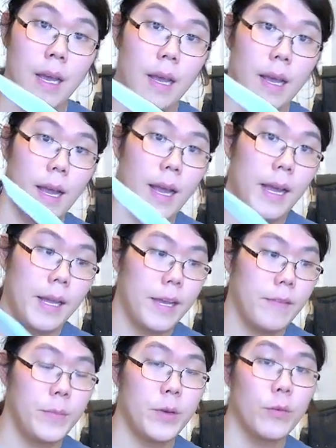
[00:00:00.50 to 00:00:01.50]
I
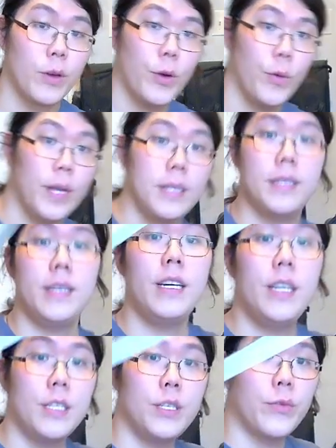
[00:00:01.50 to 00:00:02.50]
have been
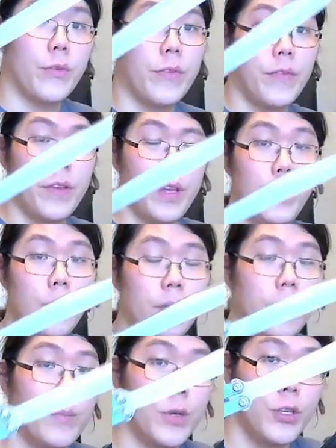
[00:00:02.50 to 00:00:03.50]
requested to review
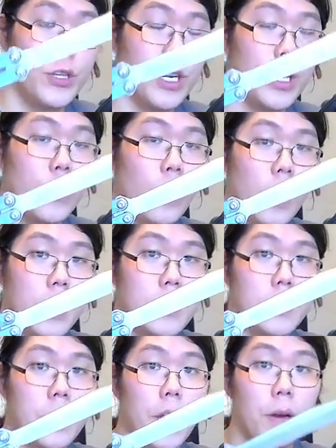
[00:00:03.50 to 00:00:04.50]
the Machinewise
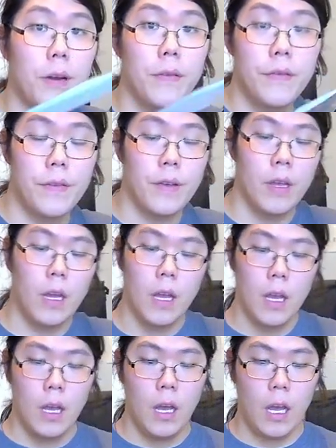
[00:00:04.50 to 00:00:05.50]
Serif.
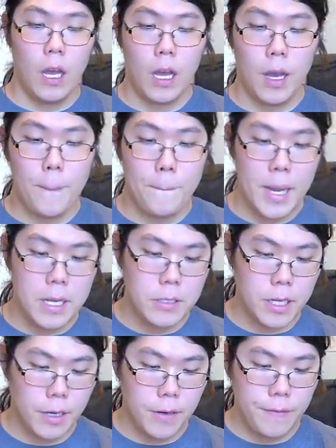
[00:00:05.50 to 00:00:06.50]
My
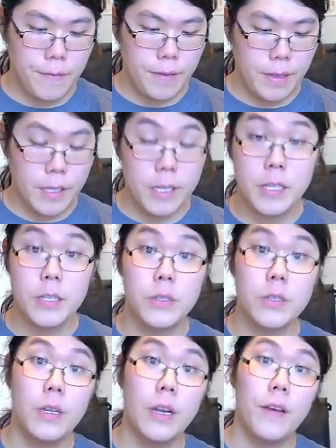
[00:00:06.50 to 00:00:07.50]
Serif
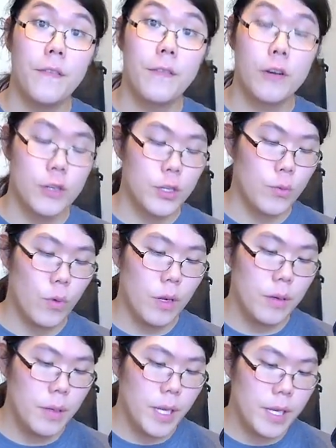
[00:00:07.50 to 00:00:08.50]
is a version
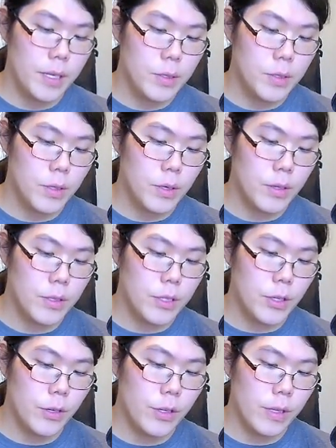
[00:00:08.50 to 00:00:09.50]
1. It is
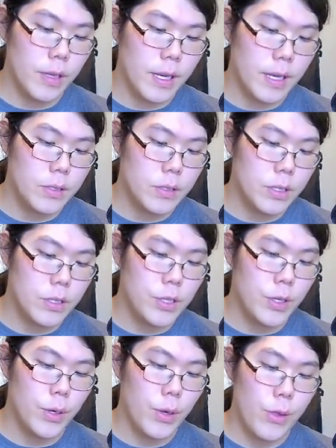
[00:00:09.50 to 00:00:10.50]
serialized
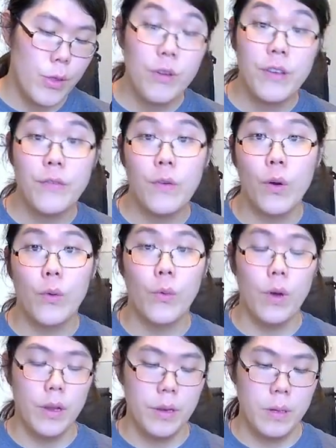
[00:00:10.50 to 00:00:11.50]
0341,